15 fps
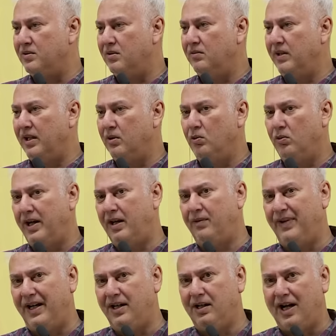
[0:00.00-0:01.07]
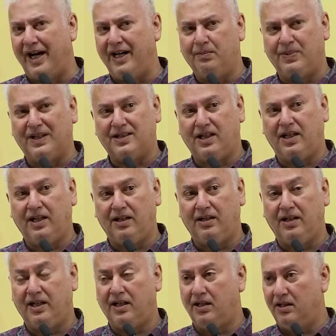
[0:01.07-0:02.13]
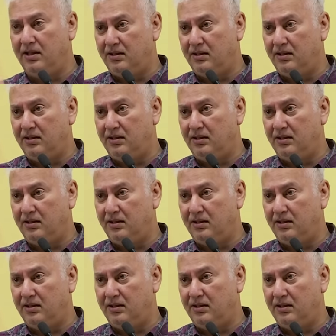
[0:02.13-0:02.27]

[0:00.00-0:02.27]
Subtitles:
So when go air went, 9% Indian